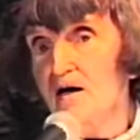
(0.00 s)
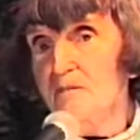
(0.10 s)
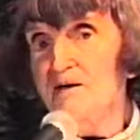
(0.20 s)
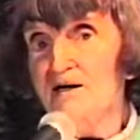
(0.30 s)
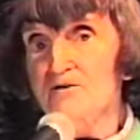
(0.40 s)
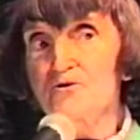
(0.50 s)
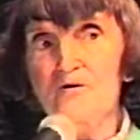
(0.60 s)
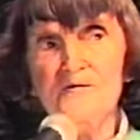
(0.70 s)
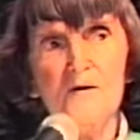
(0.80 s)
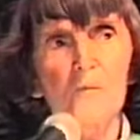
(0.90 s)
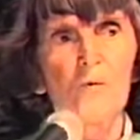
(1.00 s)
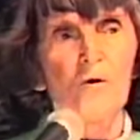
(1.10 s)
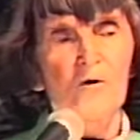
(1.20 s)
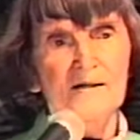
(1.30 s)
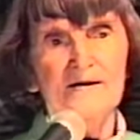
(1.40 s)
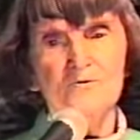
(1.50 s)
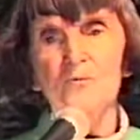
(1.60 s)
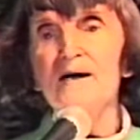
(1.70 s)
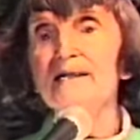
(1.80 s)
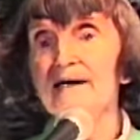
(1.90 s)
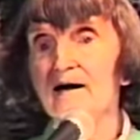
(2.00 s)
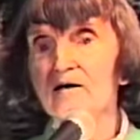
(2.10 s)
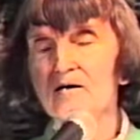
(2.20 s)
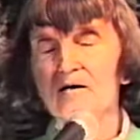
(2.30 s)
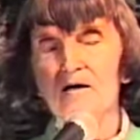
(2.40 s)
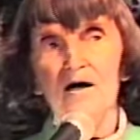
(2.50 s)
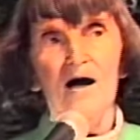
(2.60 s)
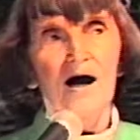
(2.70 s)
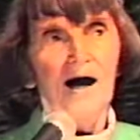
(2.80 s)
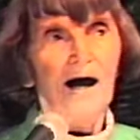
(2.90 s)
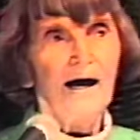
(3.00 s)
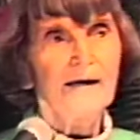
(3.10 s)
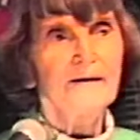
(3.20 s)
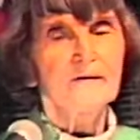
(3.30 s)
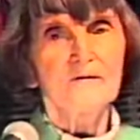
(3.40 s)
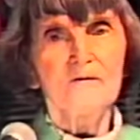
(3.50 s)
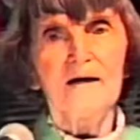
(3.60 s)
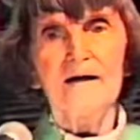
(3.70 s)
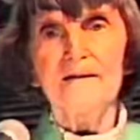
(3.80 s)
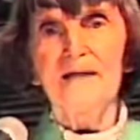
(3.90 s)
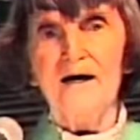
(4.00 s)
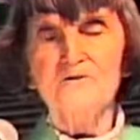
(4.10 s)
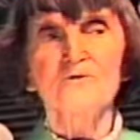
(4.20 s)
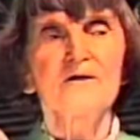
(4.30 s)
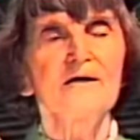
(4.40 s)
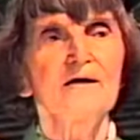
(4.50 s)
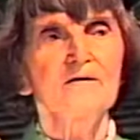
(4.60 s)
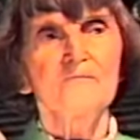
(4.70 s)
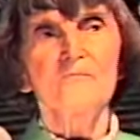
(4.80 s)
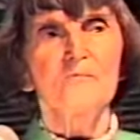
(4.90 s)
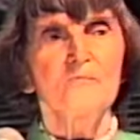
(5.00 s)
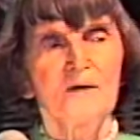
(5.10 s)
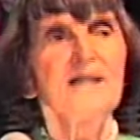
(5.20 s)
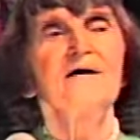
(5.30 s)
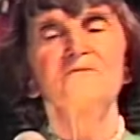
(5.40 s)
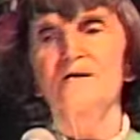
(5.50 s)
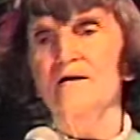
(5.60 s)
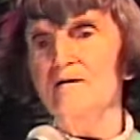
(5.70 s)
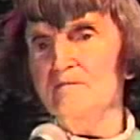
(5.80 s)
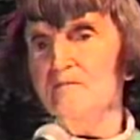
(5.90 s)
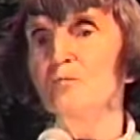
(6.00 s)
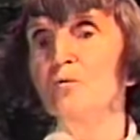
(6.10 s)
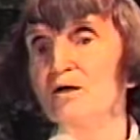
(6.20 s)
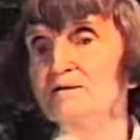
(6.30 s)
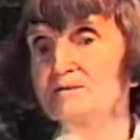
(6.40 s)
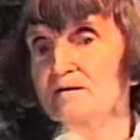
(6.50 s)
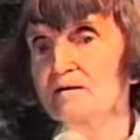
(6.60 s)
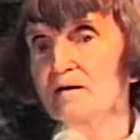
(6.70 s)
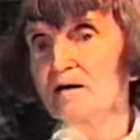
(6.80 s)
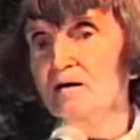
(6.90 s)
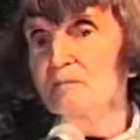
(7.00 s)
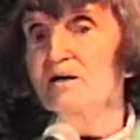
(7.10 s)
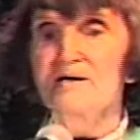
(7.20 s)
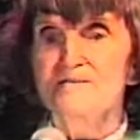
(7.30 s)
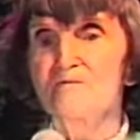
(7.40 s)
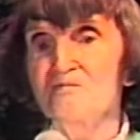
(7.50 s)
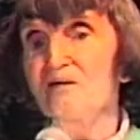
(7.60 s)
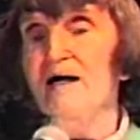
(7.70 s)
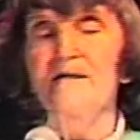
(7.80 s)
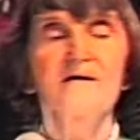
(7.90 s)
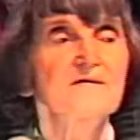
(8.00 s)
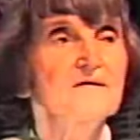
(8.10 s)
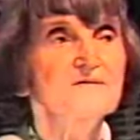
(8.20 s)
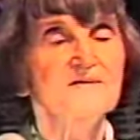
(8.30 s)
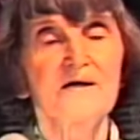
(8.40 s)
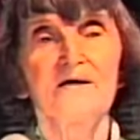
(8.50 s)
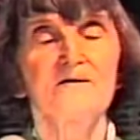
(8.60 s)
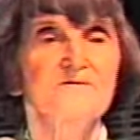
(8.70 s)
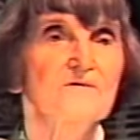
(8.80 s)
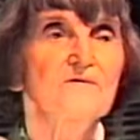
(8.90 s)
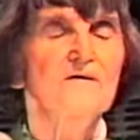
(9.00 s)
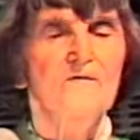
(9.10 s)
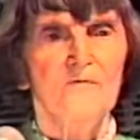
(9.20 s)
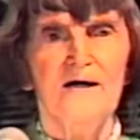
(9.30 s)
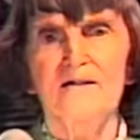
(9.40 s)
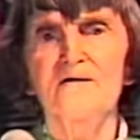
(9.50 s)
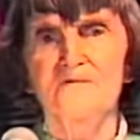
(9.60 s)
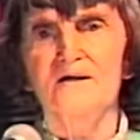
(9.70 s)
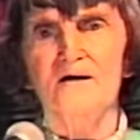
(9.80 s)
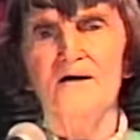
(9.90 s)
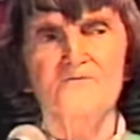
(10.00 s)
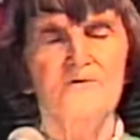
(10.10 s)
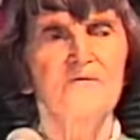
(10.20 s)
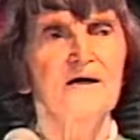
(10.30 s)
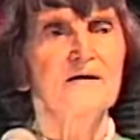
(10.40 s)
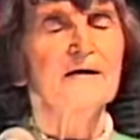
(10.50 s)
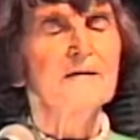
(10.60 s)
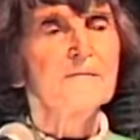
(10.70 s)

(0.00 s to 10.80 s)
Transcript: Because during the war in Lithuania, I naturally we lived in our woods because they were fighting in the cities, and oh, I lived in the country really.